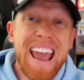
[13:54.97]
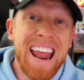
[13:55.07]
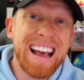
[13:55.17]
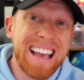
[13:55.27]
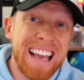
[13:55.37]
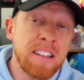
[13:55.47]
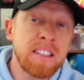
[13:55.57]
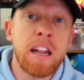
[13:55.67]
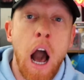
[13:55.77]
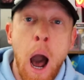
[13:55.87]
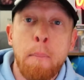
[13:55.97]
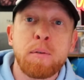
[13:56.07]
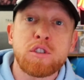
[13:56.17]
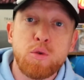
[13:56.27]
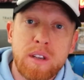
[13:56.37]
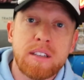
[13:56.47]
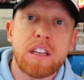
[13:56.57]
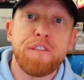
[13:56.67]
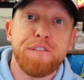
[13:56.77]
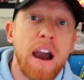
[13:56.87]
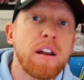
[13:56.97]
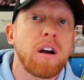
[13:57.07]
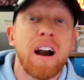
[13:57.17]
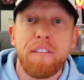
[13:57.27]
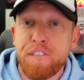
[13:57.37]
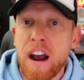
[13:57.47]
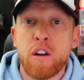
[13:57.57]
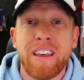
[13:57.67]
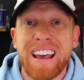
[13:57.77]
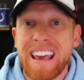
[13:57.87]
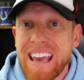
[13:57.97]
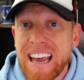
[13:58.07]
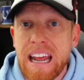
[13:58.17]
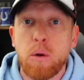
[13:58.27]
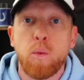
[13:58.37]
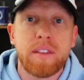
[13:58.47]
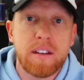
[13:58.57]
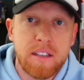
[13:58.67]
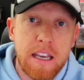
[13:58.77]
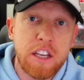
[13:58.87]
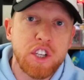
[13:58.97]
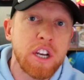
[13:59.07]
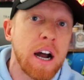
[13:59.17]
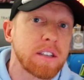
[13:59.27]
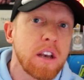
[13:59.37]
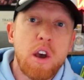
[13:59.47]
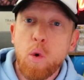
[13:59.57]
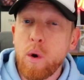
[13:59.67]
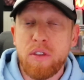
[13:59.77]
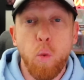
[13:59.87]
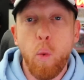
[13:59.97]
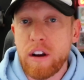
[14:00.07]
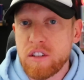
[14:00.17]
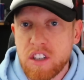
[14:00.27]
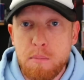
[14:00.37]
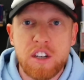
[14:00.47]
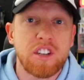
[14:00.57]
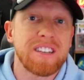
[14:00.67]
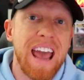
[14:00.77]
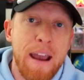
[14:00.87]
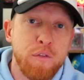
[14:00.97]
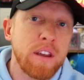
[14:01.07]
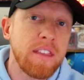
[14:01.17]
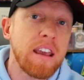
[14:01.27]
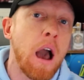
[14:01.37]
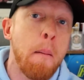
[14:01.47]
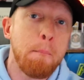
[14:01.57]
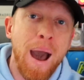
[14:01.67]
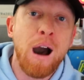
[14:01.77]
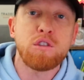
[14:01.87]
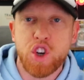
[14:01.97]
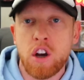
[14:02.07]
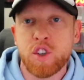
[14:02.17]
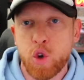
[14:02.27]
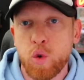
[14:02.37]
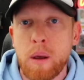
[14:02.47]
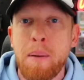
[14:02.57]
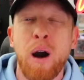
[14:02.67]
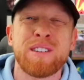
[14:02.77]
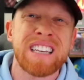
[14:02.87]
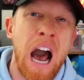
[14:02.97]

And against an opportunistic fighter, a fighter that can get in with the sneaky shots, with weird submissions, everything about Josh Culibao is